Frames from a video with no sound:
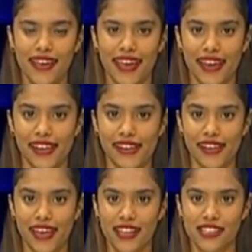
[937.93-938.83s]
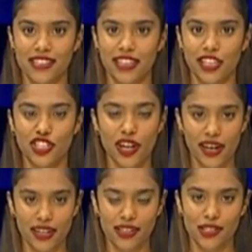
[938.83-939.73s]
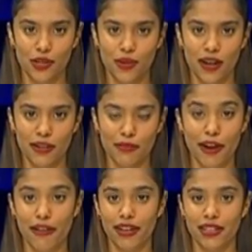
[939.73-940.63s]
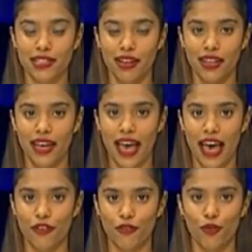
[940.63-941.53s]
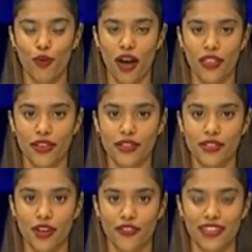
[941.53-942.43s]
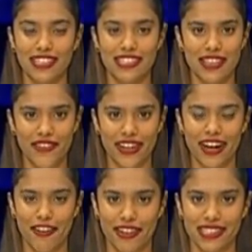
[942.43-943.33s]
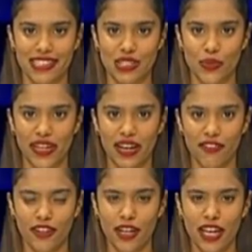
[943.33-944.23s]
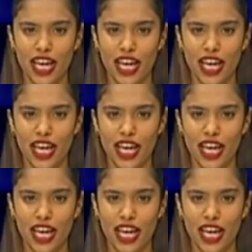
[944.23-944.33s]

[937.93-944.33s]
gaining against the Chinese yuan, American dollar, and four others of the seven currencies we cover.